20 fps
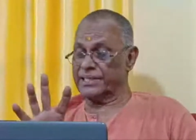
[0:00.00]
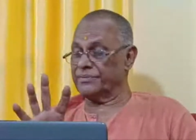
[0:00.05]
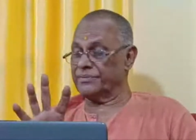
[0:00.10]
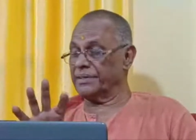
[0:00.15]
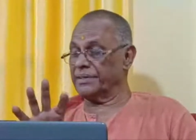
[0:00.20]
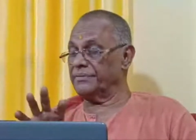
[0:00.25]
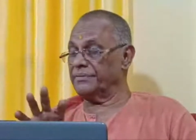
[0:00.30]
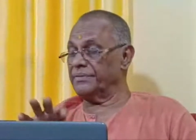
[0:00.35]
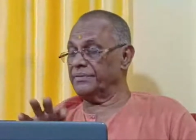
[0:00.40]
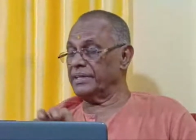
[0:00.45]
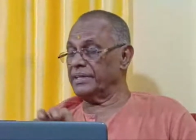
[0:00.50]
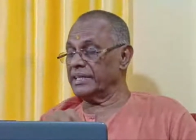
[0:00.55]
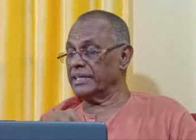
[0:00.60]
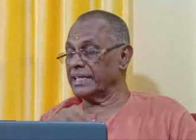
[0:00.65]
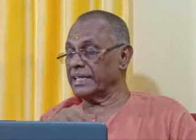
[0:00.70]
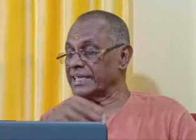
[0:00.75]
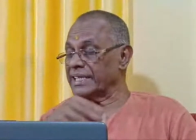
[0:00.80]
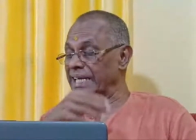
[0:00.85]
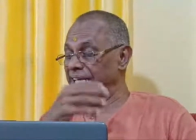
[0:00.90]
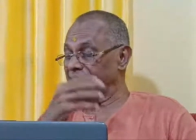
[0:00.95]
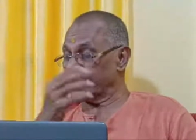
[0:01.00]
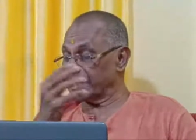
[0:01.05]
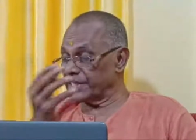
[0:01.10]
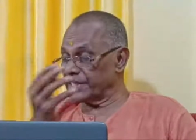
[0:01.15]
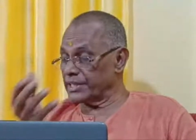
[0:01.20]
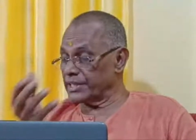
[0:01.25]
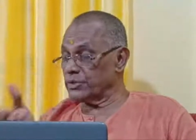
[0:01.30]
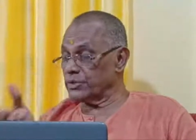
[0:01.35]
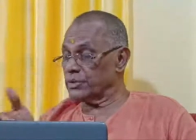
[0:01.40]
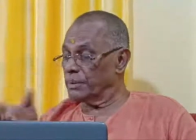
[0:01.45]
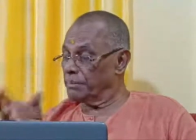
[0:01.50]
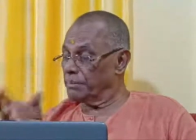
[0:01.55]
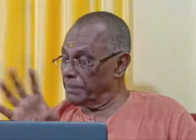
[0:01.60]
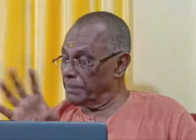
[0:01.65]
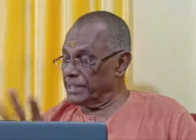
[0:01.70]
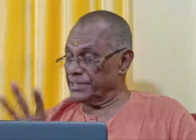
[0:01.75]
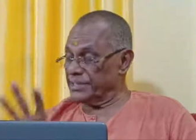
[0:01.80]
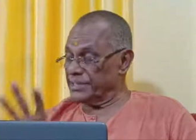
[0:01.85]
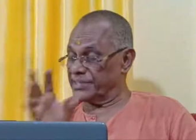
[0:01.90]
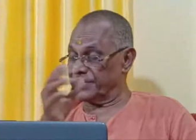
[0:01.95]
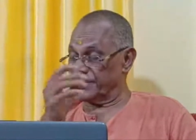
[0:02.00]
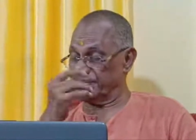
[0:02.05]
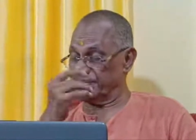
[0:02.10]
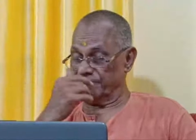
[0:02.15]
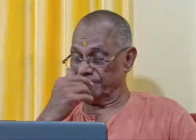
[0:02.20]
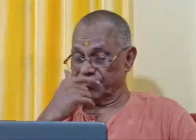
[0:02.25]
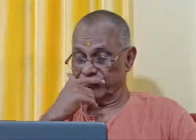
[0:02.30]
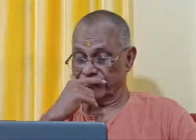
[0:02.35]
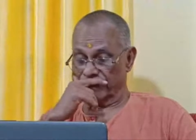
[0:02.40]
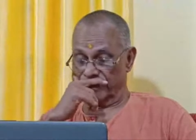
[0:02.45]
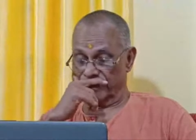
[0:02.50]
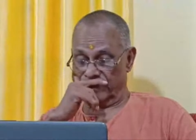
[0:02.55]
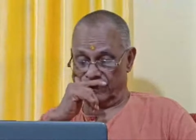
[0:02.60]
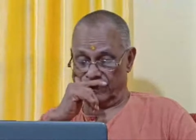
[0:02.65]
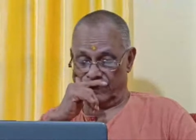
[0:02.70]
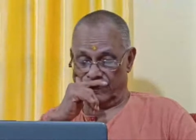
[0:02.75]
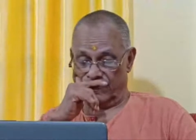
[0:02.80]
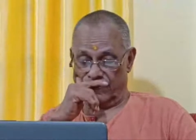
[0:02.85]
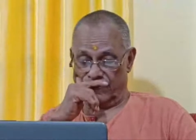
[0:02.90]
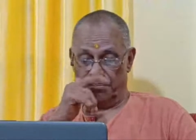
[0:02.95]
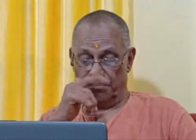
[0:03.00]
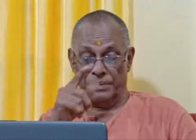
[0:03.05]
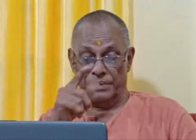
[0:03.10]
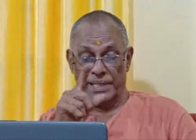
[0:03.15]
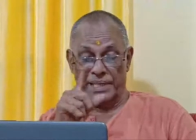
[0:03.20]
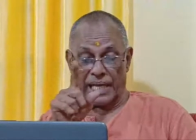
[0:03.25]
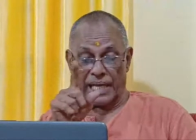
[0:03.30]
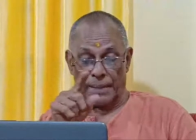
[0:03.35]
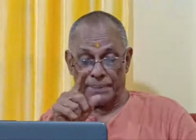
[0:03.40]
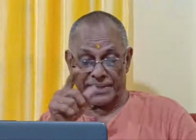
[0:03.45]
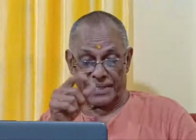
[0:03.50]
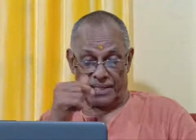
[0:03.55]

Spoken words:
when we get connected to the base, B capital.